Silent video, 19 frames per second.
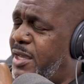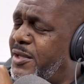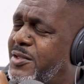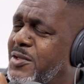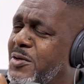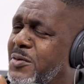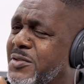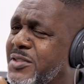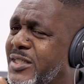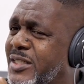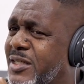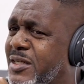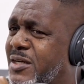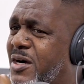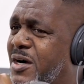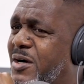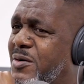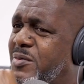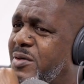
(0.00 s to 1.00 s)
Yeah, you was in
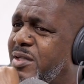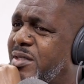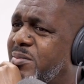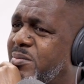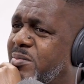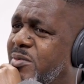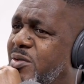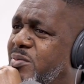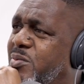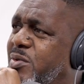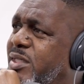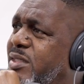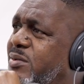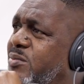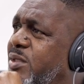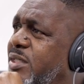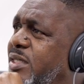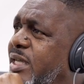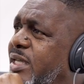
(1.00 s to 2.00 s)
the car with him
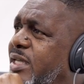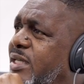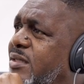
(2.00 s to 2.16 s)
when